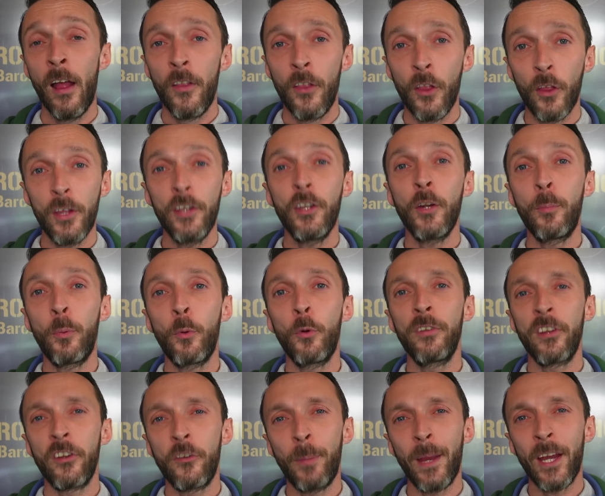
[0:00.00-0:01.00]
the
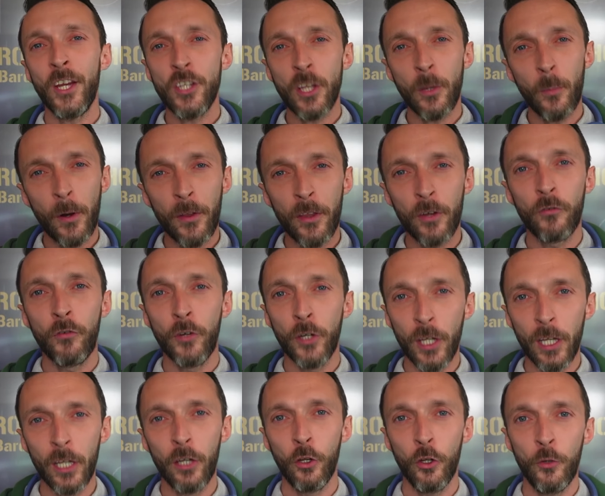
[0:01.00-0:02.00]
leaderboard, especially where the
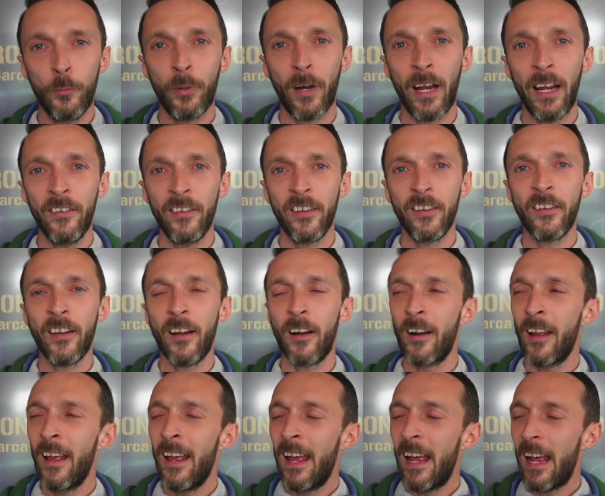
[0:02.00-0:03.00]
really good prizes
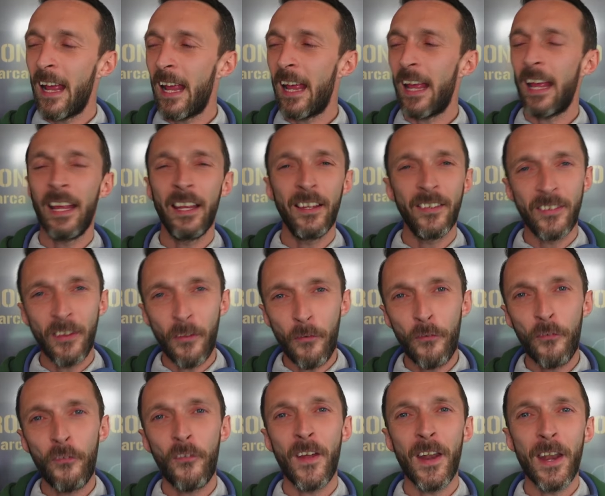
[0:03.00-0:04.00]
are, it is the
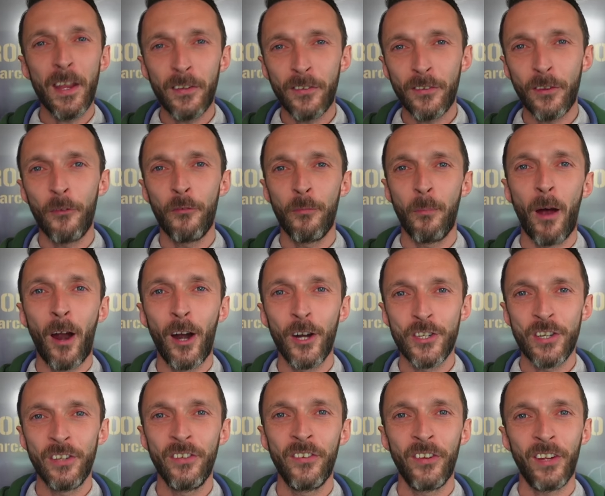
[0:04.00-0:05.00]
thinnest of
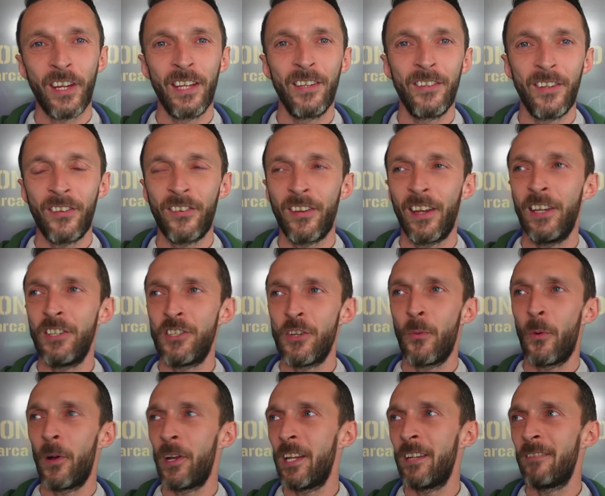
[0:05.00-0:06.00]
margins that can decide you
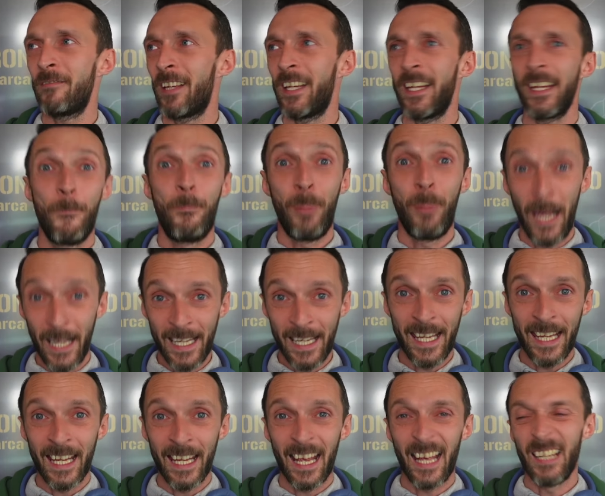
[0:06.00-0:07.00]
winning like big
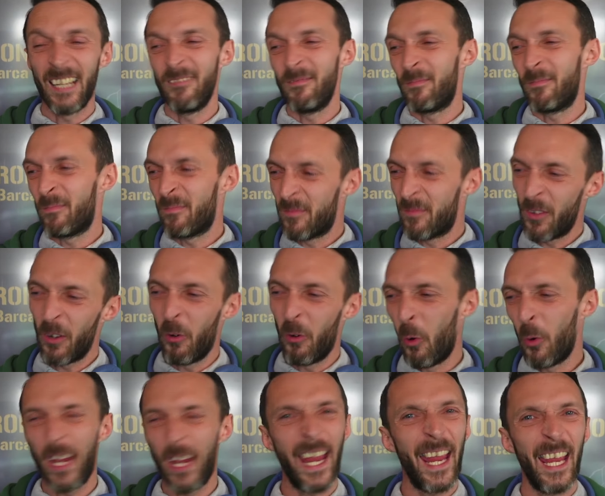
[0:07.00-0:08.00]
and
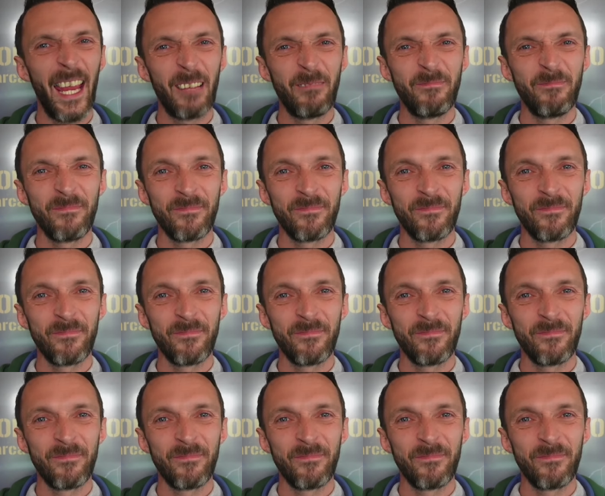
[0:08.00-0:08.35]
okay,